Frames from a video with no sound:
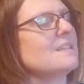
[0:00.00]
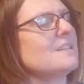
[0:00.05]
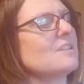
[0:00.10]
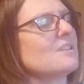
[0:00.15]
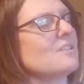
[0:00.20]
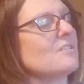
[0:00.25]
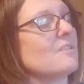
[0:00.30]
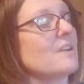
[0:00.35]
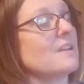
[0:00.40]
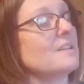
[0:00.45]

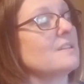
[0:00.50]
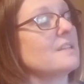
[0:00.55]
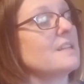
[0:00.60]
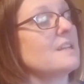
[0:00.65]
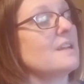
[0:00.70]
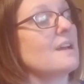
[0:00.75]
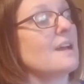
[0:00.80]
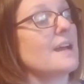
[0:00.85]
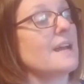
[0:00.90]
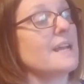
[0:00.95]

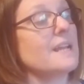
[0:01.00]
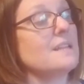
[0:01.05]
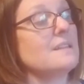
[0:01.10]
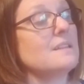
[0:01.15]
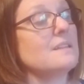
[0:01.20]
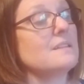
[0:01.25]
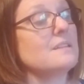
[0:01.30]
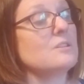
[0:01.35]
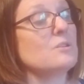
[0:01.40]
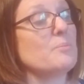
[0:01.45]
Gruntly eyed the
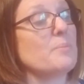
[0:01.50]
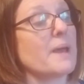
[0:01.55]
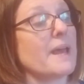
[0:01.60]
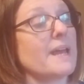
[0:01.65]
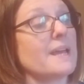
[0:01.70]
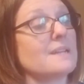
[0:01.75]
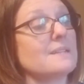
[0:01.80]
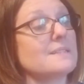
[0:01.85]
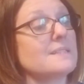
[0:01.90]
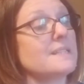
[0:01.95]
little
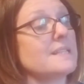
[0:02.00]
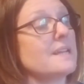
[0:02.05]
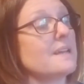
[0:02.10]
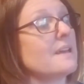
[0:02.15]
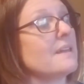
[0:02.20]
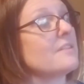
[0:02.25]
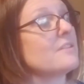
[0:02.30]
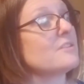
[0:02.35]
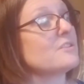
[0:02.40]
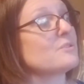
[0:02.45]
bags the
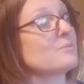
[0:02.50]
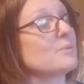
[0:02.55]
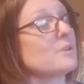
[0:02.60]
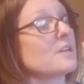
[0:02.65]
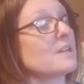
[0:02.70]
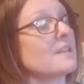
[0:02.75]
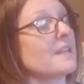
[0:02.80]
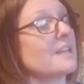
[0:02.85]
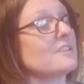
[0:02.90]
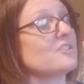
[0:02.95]
others were
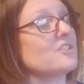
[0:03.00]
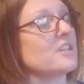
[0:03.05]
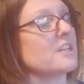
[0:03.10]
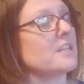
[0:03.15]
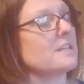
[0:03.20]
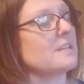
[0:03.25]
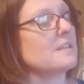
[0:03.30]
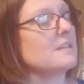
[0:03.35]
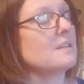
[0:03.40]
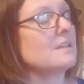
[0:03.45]

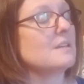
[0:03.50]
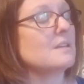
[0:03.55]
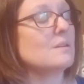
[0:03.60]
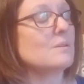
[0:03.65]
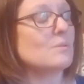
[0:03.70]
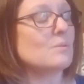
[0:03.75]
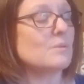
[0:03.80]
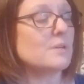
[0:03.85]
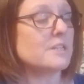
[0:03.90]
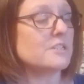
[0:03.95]
clutching.
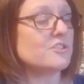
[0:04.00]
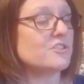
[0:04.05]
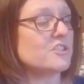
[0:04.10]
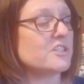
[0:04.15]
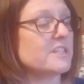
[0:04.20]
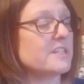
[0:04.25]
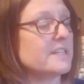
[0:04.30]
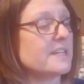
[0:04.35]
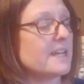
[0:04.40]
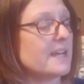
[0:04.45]
What
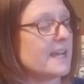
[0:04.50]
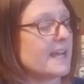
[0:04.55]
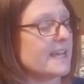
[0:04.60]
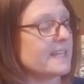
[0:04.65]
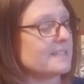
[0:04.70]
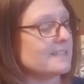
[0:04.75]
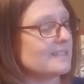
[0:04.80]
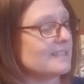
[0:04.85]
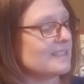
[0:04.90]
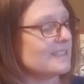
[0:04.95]
you
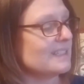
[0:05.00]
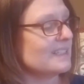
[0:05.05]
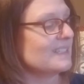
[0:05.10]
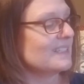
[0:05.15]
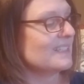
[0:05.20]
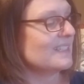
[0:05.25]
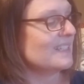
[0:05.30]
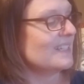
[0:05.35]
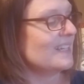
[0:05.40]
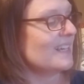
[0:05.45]
got?
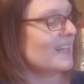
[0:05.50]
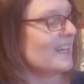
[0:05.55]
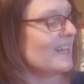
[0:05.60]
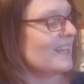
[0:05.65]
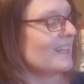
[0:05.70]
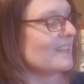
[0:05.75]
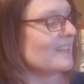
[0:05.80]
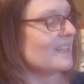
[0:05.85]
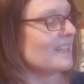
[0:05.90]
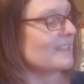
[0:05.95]

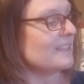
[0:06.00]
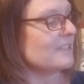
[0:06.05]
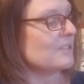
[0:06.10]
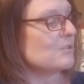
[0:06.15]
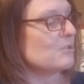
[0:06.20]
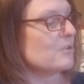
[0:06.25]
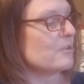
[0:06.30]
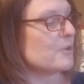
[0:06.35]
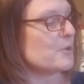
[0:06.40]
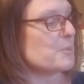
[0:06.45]
The
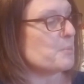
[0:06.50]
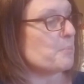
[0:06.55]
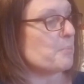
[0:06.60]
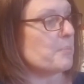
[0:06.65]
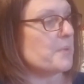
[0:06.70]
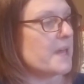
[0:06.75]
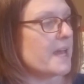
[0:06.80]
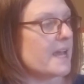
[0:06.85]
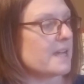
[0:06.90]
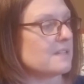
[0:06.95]
little group
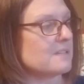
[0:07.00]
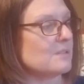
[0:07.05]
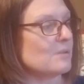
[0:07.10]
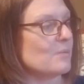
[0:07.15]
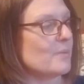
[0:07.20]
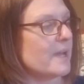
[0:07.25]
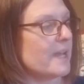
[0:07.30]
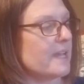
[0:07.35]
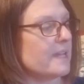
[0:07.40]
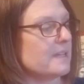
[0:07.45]
backed
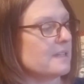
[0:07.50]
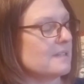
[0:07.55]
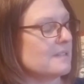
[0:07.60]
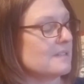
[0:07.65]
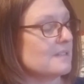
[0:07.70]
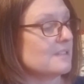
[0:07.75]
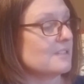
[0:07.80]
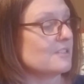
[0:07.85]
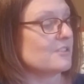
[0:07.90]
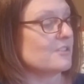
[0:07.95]
away.
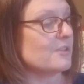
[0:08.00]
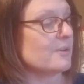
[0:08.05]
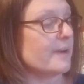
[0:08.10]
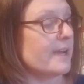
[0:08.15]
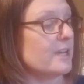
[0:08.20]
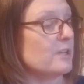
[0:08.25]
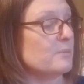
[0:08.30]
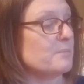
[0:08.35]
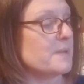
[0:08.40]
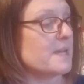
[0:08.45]

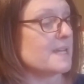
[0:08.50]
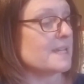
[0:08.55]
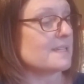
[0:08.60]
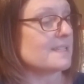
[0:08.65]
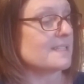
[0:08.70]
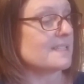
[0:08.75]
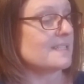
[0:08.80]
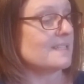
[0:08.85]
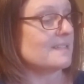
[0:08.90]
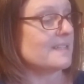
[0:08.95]
Trail
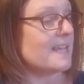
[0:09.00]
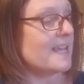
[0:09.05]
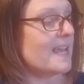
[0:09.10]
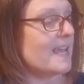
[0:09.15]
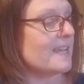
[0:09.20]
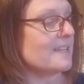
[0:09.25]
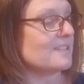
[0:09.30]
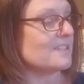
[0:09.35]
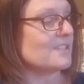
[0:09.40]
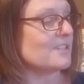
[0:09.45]
mix, they
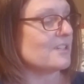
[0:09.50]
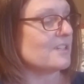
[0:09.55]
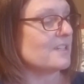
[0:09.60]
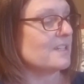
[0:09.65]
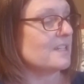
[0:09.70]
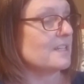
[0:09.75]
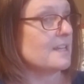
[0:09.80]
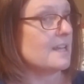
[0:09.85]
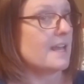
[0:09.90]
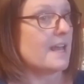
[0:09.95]
answered.
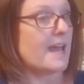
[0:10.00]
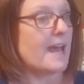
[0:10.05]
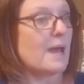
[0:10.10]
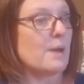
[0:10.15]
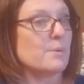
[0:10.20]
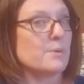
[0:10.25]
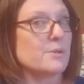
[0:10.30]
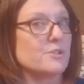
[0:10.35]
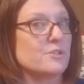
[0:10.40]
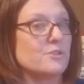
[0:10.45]

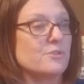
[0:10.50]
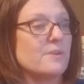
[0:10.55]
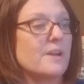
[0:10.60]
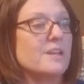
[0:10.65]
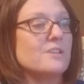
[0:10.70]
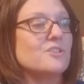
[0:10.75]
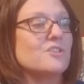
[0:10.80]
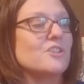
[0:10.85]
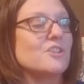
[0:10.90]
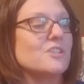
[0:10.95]
Our
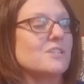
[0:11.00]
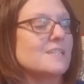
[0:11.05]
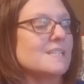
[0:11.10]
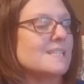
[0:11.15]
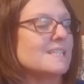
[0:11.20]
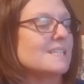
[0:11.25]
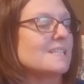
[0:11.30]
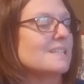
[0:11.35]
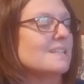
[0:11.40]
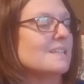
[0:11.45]

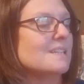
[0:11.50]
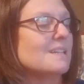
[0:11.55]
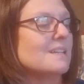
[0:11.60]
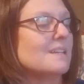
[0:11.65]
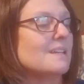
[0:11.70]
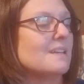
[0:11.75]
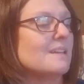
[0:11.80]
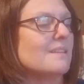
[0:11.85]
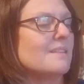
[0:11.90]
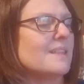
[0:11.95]
treasures.
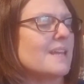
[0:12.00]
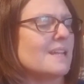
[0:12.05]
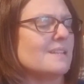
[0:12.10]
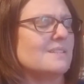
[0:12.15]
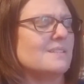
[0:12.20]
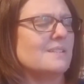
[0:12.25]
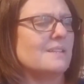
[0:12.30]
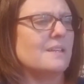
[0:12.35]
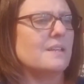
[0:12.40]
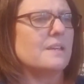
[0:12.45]

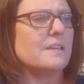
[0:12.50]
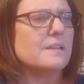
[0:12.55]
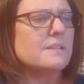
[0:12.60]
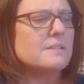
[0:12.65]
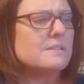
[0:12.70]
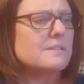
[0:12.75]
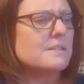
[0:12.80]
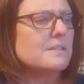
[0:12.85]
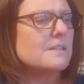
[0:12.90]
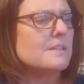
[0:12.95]
That's
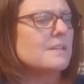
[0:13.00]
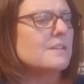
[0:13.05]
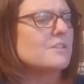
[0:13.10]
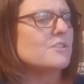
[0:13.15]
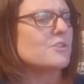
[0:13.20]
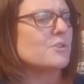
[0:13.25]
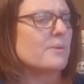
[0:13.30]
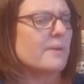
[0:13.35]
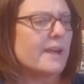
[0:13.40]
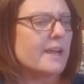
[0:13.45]
it?
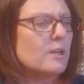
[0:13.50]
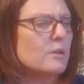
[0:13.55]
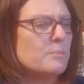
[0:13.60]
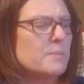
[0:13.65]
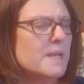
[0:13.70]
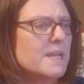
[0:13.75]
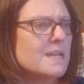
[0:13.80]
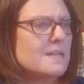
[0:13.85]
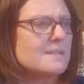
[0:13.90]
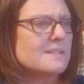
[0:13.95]
Trail
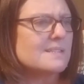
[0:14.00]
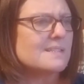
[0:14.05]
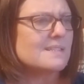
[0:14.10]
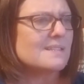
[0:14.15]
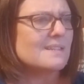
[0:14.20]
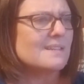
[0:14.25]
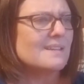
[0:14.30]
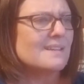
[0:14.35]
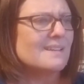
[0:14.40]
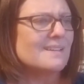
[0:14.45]
mix?
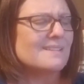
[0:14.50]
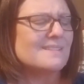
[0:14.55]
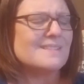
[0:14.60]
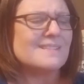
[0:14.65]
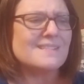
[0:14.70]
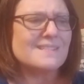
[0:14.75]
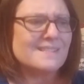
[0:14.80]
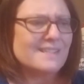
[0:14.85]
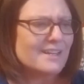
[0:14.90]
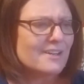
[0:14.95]

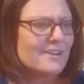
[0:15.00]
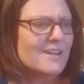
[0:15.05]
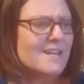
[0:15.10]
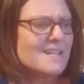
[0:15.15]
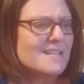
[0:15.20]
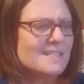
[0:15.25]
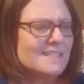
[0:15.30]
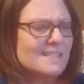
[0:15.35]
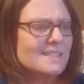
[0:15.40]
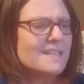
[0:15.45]

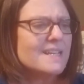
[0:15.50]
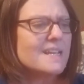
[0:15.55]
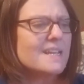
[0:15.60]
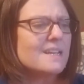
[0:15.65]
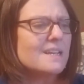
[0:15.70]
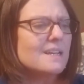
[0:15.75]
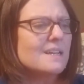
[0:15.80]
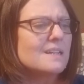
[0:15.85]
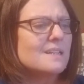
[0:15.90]
Seriously?